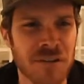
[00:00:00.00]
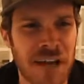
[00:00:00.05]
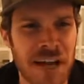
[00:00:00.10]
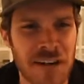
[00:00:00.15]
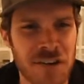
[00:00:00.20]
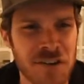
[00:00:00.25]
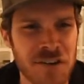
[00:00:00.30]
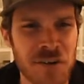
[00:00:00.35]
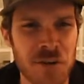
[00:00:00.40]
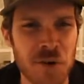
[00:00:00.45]
How
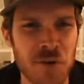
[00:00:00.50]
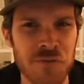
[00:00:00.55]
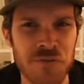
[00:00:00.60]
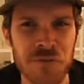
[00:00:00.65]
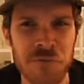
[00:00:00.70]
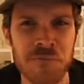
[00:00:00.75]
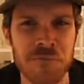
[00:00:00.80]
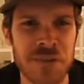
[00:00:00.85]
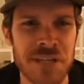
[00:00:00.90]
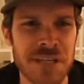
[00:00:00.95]
did you go
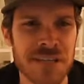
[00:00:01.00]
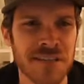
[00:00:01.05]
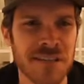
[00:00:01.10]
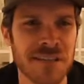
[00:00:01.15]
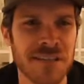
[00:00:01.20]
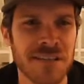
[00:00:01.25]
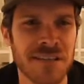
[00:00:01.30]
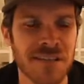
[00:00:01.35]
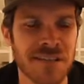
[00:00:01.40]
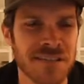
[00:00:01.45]
from being
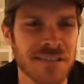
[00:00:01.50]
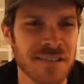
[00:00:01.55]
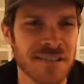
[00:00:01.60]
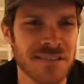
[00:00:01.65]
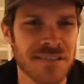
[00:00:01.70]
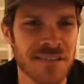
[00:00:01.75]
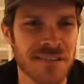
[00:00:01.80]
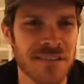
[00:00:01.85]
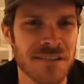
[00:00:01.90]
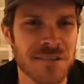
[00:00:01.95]
like the
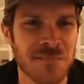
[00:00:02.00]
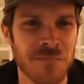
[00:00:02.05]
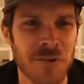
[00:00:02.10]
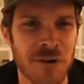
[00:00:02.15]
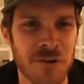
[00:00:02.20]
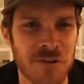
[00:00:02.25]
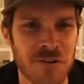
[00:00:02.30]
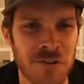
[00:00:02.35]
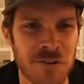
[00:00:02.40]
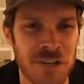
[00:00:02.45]
assistant to the
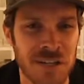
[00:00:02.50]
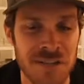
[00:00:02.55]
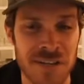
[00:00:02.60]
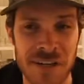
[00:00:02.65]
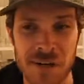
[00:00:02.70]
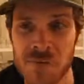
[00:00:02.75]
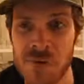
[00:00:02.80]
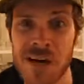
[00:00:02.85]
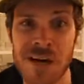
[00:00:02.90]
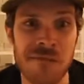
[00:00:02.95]
partner? And he's
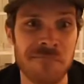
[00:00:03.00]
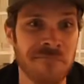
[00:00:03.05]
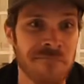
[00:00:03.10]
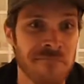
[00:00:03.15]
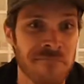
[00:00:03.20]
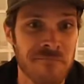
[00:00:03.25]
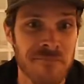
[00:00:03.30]
like, well,